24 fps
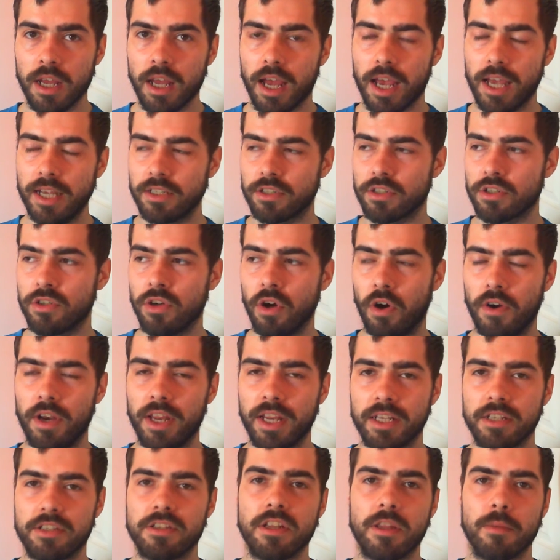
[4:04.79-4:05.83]
It's gone
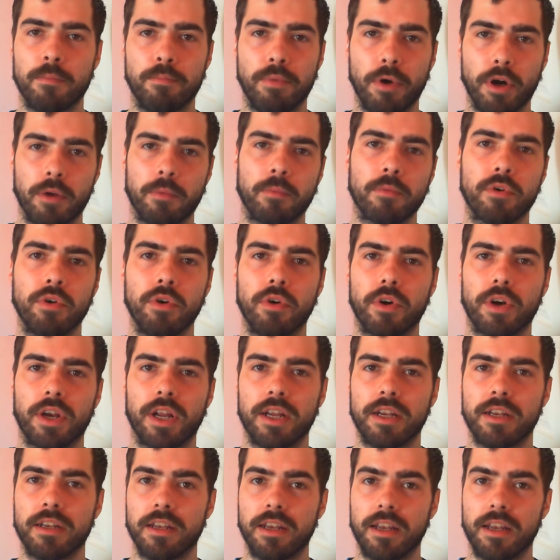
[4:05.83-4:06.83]
into the bottom corner